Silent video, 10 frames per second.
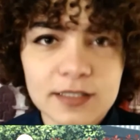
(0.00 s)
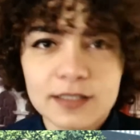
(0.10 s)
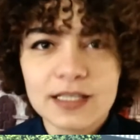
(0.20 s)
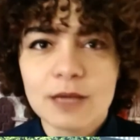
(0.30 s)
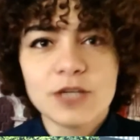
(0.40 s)

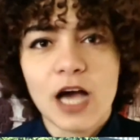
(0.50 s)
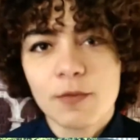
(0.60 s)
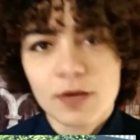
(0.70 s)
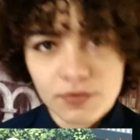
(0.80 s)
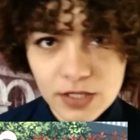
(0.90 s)
sometime
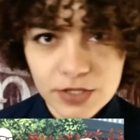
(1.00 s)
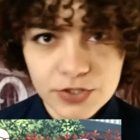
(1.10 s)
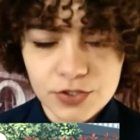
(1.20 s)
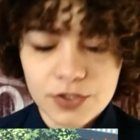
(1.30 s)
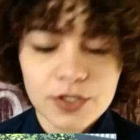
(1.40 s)
in the
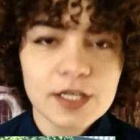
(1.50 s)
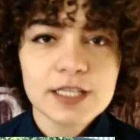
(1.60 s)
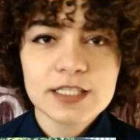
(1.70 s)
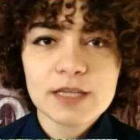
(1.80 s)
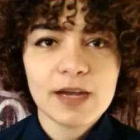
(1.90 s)
future.
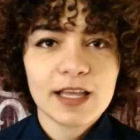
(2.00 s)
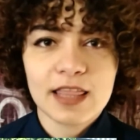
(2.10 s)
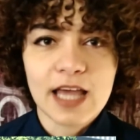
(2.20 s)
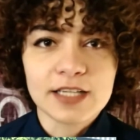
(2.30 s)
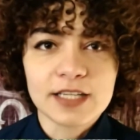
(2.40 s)
Something like
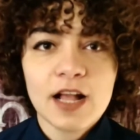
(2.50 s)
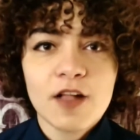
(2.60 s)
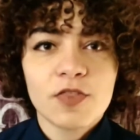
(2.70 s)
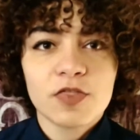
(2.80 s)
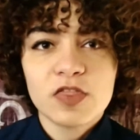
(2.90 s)
that.
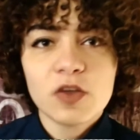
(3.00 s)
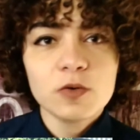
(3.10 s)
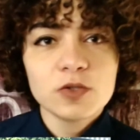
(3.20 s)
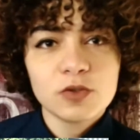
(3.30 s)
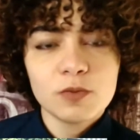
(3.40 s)

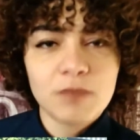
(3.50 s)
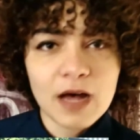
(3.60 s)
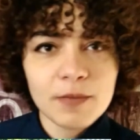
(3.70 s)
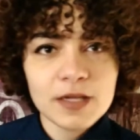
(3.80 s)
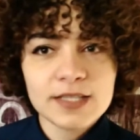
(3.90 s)
Those two
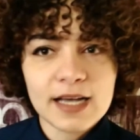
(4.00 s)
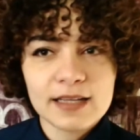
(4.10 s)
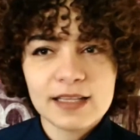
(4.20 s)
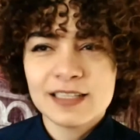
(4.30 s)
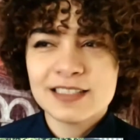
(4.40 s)
puppets
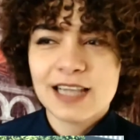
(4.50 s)
is